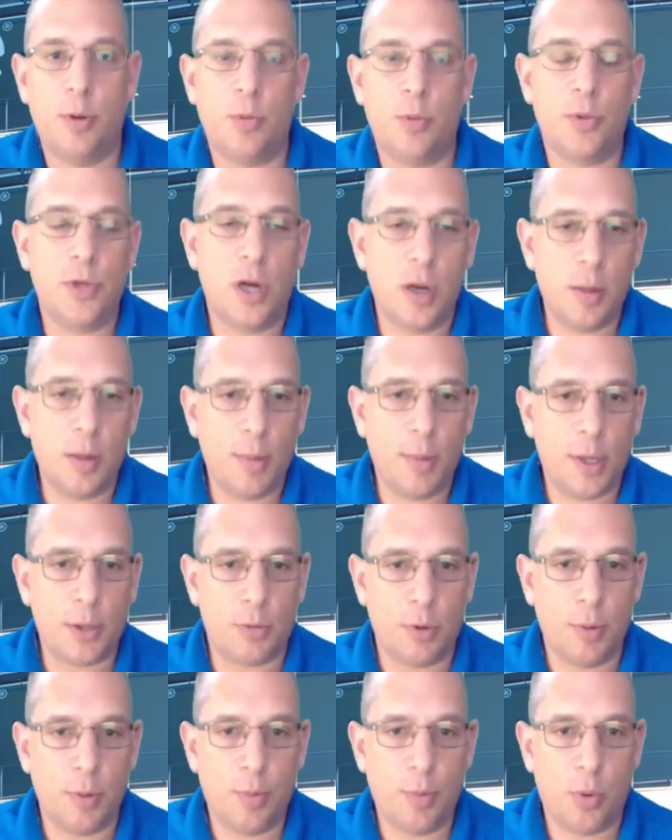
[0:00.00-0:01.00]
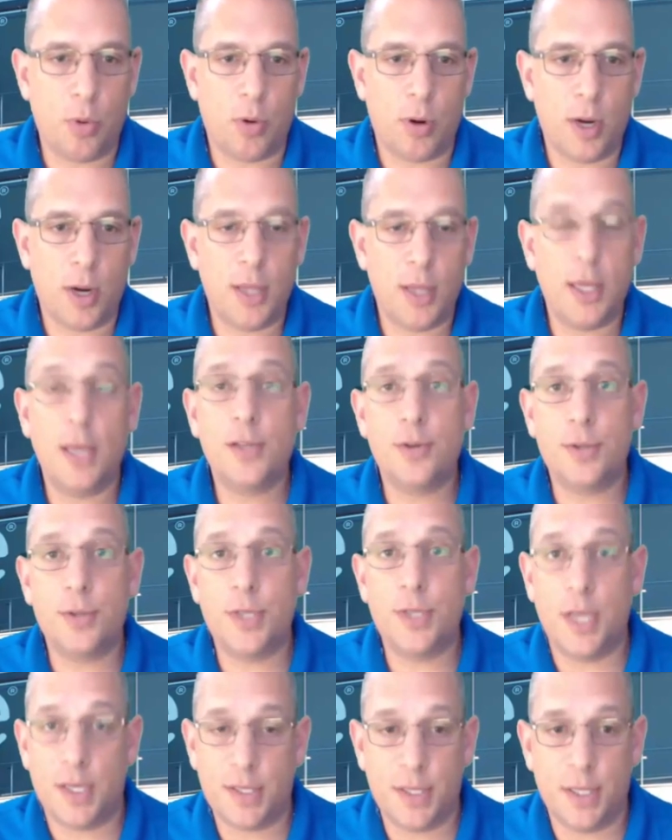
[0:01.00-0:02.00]
And we're talking about the report, and the answer
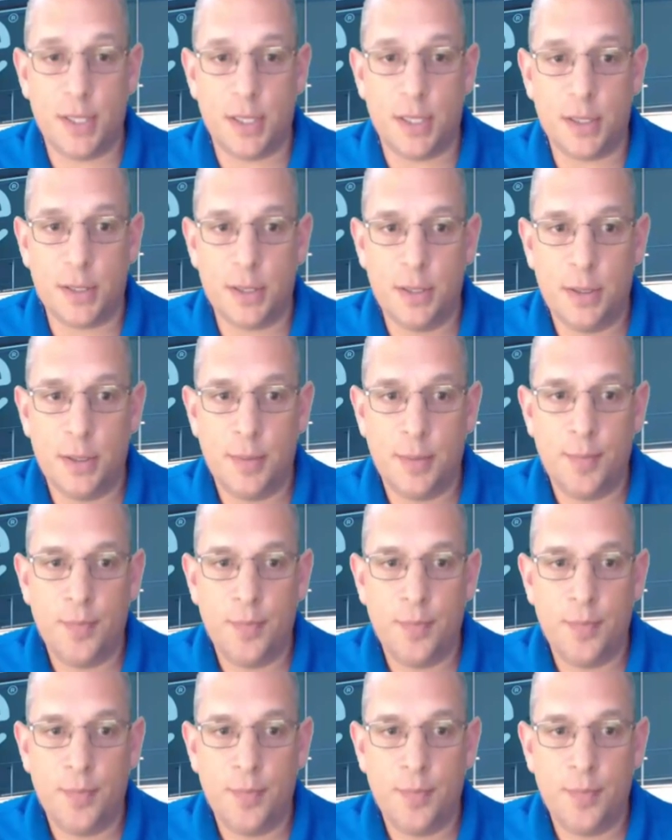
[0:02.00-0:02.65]
is yes, it is.